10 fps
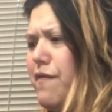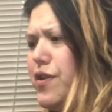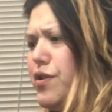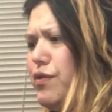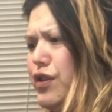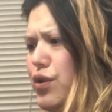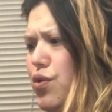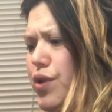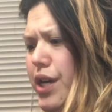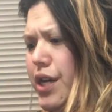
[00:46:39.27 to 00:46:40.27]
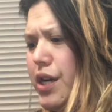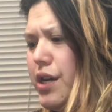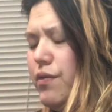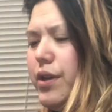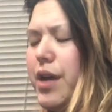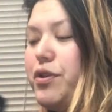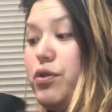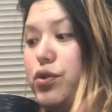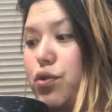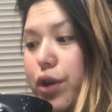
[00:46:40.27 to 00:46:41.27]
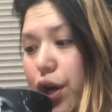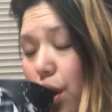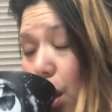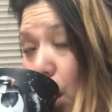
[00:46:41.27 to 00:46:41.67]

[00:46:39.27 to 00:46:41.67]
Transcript: of the new school year. Well, not the new school year,